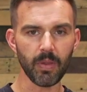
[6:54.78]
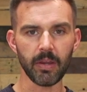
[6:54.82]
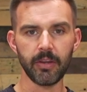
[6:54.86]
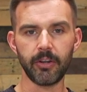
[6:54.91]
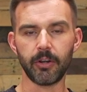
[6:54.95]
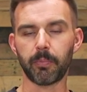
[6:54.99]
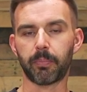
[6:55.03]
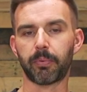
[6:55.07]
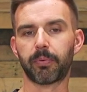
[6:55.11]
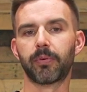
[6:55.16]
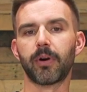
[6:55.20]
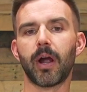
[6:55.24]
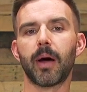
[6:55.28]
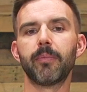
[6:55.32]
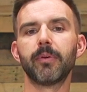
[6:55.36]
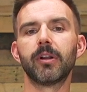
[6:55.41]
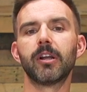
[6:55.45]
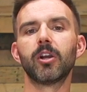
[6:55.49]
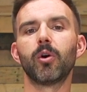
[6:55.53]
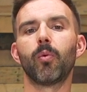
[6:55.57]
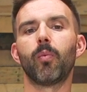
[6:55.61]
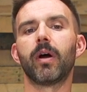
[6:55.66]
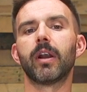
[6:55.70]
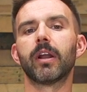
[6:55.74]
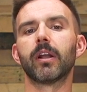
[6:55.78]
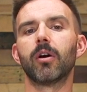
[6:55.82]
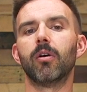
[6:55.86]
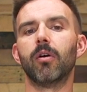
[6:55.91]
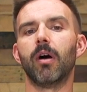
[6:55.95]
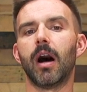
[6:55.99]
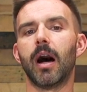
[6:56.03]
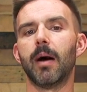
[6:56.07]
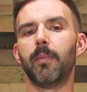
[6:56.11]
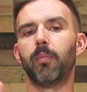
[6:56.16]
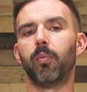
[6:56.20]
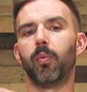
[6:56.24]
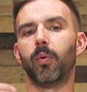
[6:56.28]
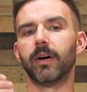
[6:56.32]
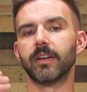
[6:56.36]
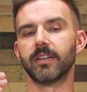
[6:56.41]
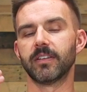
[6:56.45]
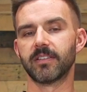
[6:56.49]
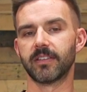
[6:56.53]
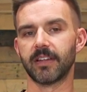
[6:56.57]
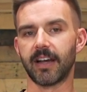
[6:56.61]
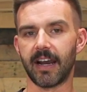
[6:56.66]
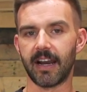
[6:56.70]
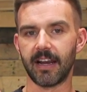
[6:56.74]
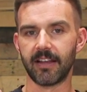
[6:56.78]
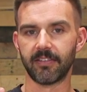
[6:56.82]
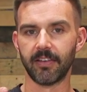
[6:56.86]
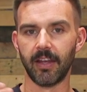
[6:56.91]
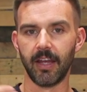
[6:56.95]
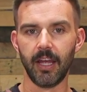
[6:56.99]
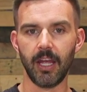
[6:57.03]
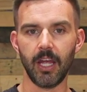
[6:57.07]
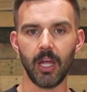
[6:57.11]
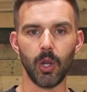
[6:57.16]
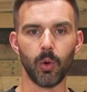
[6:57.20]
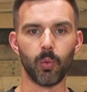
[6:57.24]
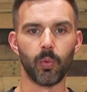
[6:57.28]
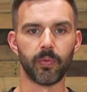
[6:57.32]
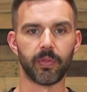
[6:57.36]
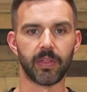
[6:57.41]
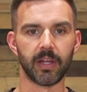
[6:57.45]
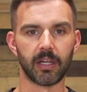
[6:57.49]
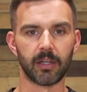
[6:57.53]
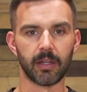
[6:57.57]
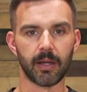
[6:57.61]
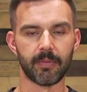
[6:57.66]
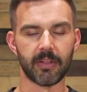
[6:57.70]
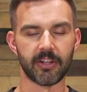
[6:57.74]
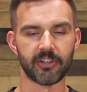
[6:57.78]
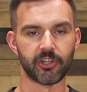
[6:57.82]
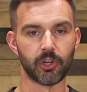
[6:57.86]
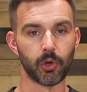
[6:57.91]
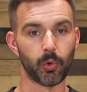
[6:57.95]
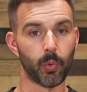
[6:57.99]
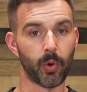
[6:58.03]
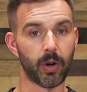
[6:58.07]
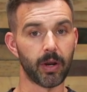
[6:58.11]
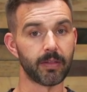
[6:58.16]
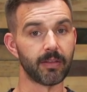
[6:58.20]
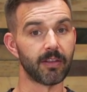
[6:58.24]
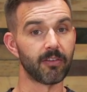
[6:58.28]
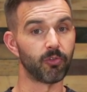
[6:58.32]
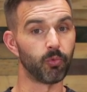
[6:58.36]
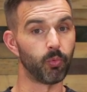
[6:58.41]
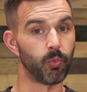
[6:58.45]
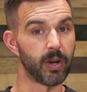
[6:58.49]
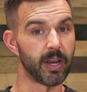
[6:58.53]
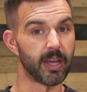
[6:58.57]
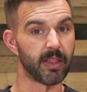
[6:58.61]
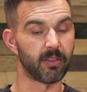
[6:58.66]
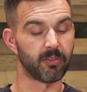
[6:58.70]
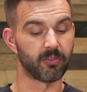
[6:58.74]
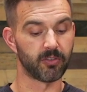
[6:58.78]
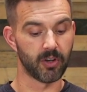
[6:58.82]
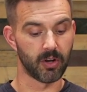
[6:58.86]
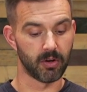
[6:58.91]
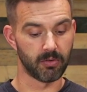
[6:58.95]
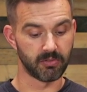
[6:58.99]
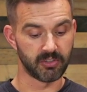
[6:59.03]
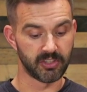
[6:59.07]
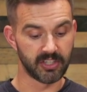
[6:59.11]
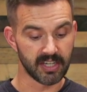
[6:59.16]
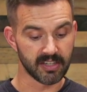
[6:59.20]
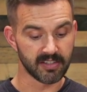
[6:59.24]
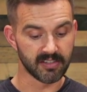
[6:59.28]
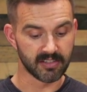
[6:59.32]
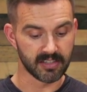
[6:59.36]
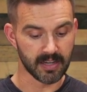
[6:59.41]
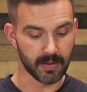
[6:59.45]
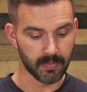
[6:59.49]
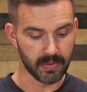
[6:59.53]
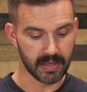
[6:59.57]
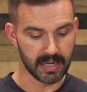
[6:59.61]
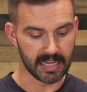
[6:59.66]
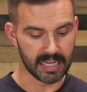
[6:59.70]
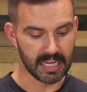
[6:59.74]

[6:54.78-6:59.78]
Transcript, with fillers: you're probably gonna wanna go up one size with the glove that you're wearing these with. So just something to